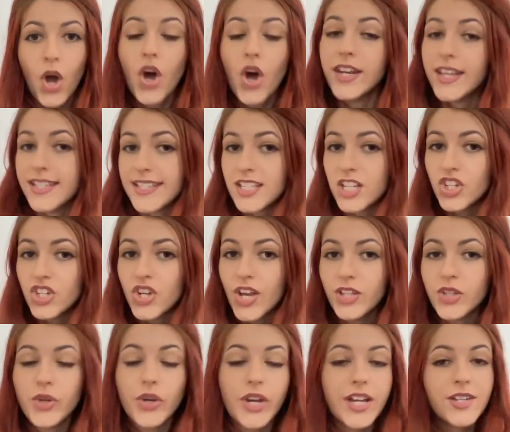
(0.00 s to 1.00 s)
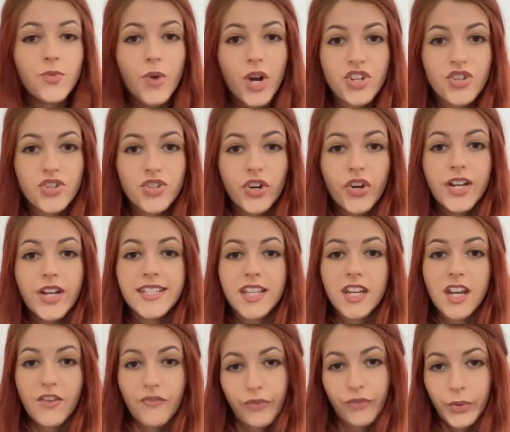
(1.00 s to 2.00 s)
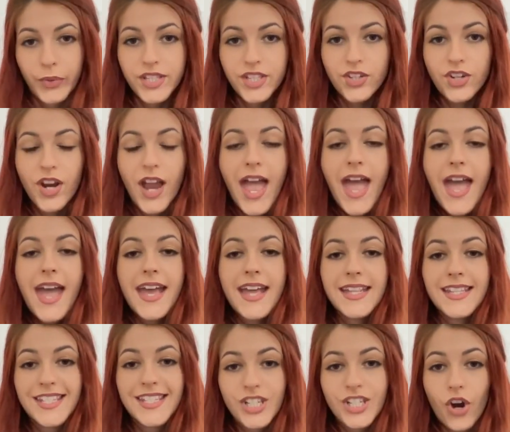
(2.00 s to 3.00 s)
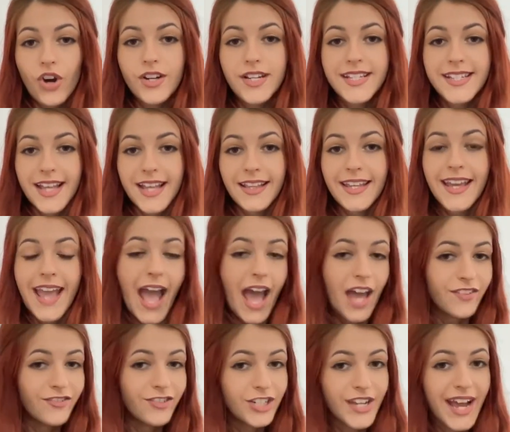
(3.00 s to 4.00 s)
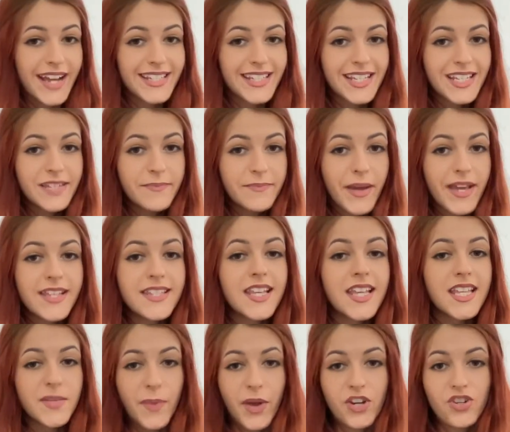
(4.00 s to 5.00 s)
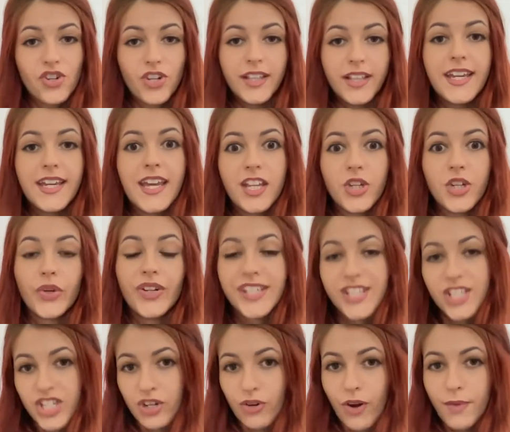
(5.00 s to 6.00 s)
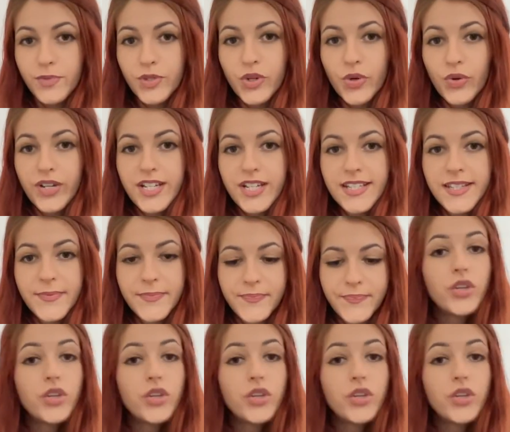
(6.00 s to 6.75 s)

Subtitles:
On InstaJet, you can register as an influencer and start selling advertising space, especially in your Instagram stories.